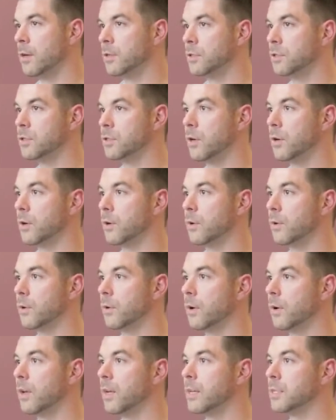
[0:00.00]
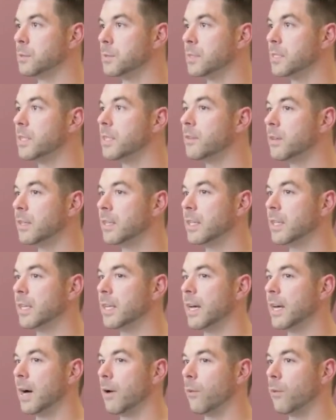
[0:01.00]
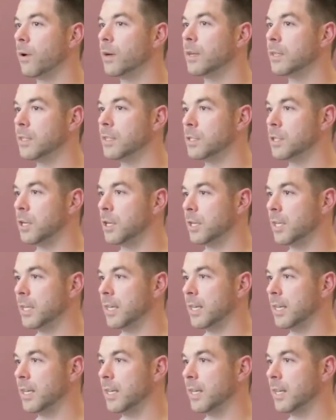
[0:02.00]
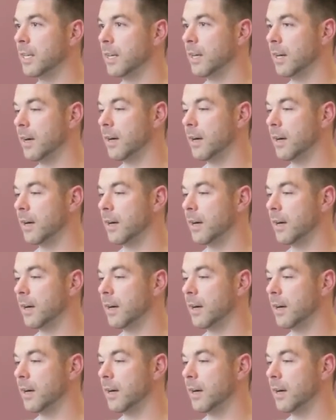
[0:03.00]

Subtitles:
So specifically, I wanted to target